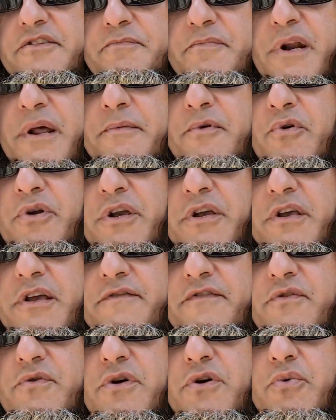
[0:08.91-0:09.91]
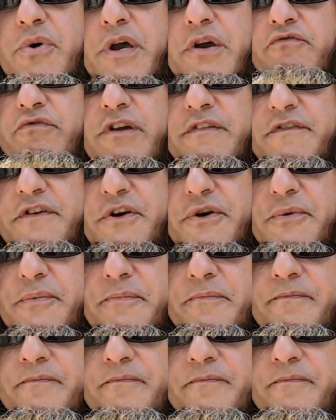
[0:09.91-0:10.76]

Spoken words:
but I'm going to give you a quick review.